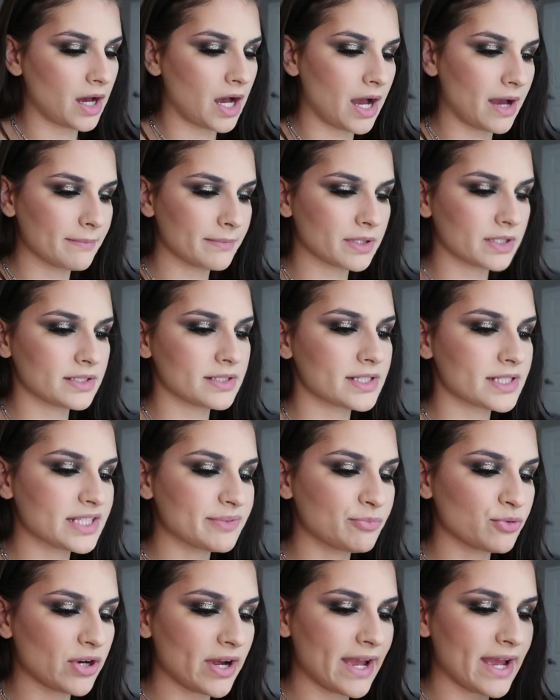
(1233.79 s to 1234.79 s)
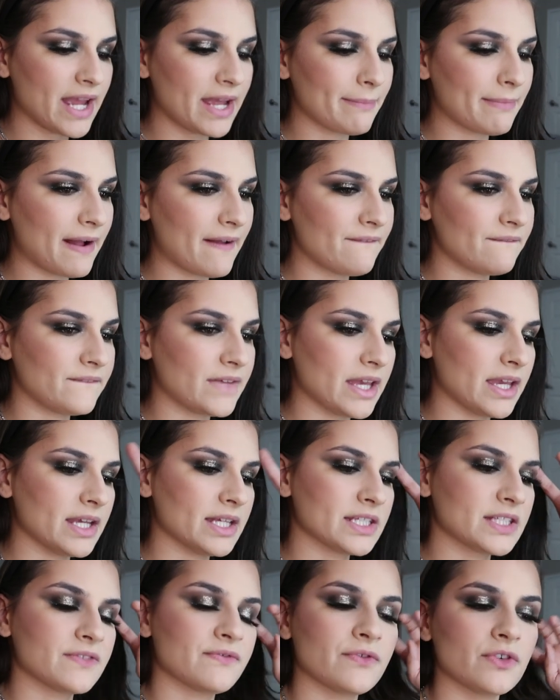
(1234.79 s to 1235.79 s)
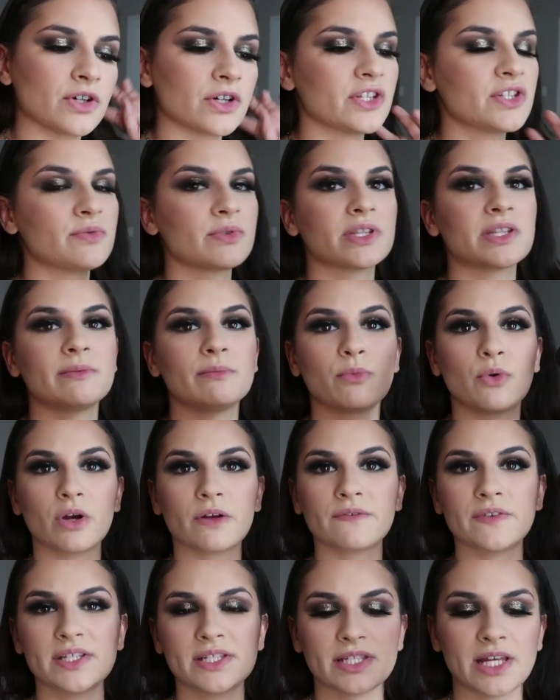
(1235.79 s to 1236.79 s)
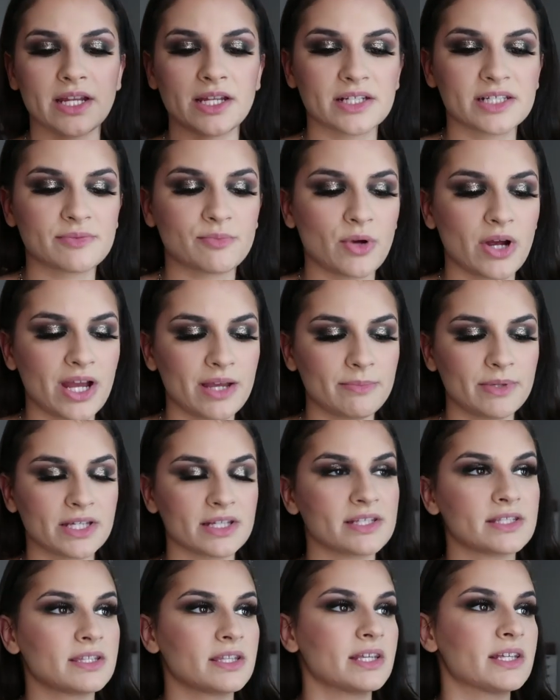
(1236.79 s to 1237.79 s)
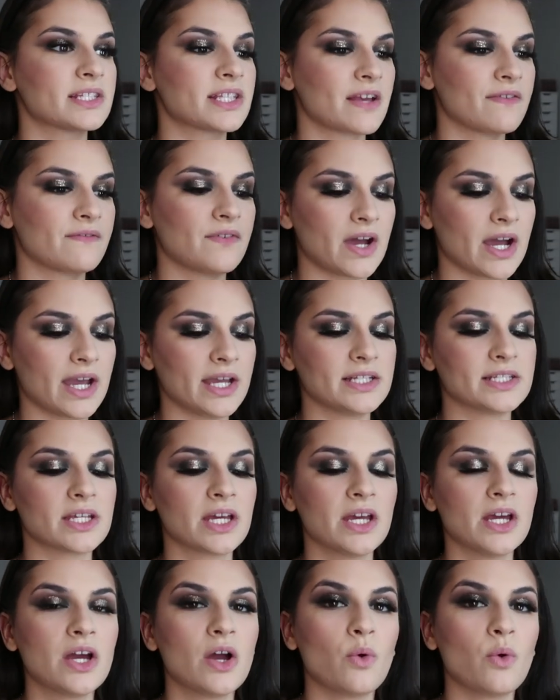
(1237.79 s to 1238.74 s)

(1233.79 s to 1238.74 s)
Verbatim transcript: I'm gonna spray my face first with the Morphe setting spray, because this, I find,